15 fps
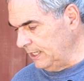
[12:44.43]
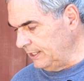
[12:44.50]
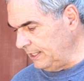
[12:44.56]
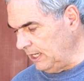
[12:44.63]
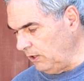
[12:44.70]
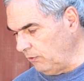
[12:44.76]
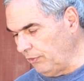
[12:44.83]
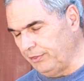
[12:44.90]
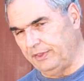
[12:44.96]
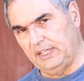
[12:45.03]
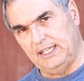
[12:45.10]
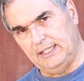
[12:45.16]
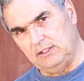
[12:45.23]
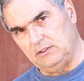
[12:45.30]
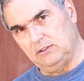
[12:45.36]
Now
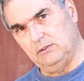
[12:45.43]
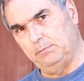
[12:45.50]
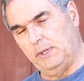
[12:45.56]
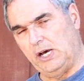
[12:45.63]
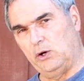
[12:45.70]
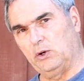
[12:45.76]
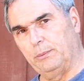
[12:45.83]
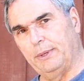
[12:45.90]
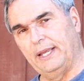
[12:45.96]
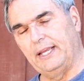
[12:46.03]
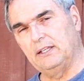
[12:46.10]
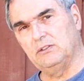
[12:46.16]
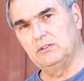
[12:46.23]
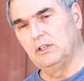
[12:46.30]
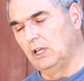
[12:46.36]
these power
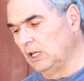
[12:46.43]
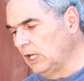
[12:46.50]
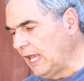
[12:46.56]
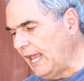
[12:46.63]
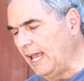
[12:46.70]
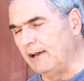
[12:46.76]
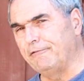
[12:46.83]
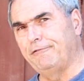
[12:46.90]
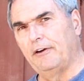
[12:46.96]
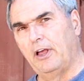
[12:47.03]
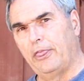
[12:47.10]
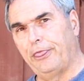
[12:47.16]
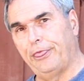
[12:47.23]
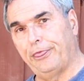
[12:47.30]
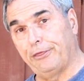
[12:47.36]
banks have
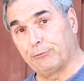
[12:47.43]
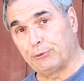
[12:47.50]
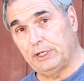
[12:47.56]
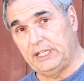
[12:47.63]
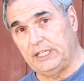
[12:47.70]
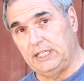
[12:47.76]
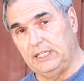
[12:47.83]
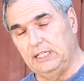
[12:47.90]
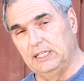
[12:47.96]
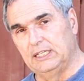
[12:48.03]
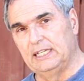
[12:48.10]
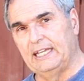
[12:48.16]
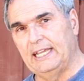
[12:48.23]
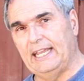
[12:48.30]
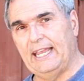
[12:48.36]
3
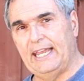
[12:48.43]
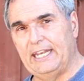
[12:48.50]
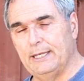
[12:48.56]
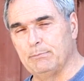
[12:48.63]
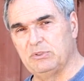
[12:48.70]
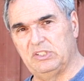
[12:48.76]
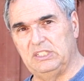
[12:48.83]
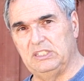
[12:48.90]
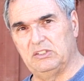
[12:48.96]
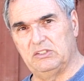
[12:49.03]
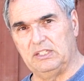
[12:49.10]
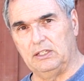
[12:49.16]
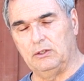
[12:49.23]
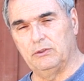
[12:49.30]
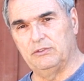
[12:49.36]
NMC
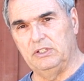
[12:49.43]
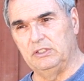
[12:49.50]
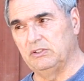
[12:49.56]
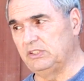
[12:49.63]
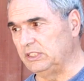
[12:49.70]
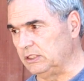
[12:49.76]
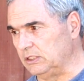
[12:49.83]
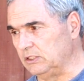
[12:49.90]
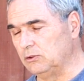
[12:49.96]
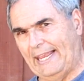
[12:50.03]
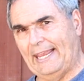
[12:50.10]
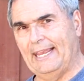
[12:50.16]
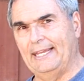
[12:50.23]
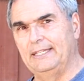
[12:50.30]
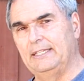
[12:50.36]
cells in series,
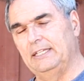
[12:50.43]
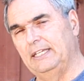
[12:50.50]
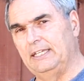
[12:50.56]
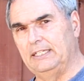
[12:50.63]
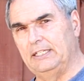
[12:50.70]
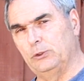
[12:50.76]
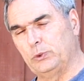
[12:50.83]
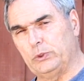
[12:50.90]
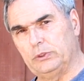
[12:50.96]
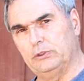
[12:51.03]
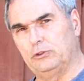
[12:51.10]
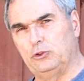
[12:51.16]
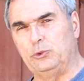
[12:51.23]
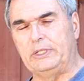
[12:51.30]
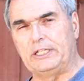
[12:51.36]
and in order
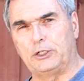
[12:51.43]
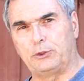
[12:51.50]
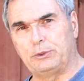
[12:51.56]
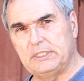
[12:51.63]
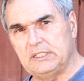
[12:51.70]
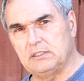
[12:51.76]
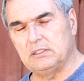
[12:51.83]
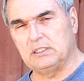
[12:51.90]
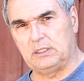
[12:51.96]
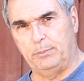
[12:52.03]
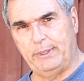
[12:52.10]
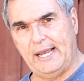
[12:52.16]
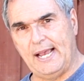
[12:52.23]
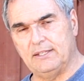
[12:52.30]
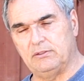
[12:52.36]
to increase the
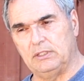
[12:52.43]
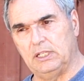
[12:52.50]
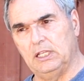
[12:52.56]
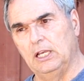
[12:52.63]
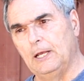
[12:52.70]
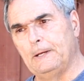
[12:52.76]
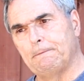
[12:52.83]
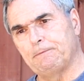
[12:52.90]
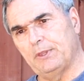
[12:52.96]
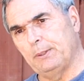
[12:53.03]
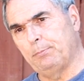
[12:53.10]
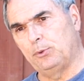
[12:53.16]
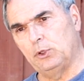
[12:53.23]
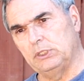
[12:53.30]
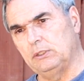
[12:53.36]
capacity, they
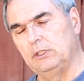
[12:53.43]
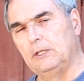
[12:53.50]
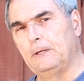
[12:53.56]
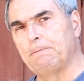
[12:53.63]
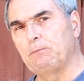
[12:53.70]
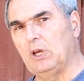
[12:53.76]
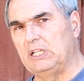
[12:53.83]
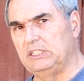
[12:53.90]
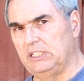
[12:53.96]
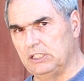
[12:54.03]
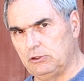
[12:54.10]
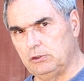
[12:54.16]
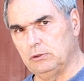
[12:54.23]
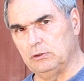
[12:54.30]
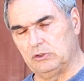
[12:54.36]
put
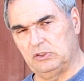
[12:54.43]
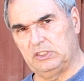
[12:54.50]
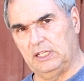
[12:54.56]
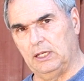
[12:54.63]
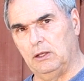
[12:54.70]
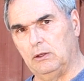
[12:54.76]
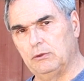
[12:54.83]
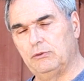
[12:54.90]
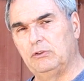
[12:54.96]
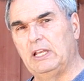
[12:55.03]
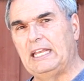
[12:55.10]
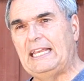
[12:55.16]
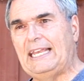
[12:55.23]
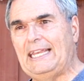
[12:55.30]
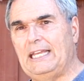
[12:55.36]
additional cells
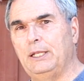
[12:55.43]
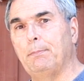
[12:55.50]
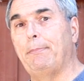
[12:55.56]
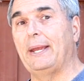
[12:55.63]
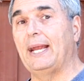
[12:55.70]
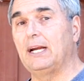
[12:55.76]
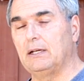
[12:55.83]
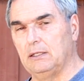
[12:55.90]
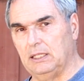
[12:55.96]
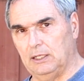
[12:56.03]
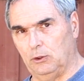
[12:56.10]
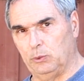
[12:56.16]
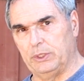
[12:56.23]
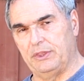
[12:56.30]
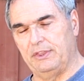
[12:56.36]
in
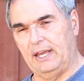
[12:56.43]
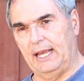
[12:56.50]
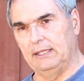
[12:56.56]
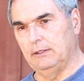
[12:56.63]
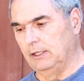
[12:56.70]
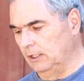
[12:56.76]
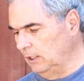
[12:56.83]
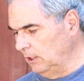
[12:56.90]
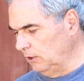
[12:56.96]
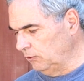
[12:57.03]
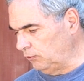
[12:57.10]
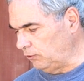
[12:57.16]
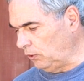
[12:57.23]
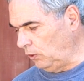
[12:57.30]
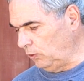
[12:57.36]
parallel with that.
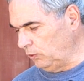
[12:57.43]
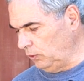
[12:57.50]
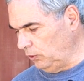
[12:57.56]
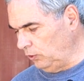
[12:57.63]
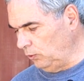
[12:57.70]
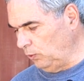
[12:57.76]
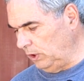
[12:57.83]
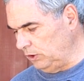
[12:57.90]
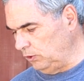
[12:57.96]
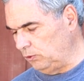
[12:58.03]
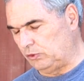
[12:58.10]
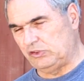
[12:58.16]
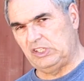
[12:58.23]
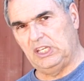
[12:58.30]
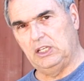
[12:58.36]
So what you
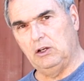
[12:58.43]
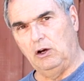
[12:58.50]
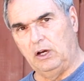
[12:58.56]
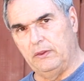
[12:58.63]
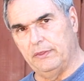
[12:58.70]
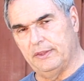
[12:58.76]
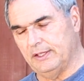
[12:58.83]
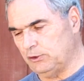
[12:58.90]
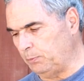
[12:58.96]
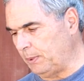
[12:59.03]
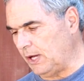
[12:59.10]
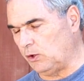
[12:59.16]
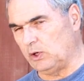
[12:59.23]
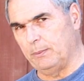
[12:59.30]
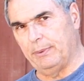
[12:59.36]
see on this
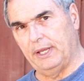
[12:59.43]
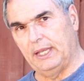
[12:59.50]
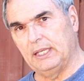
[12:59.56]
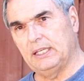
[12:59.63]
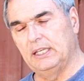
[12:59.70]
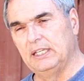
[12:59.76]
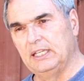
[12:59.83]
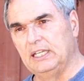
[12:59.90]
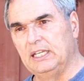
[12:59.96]
power bank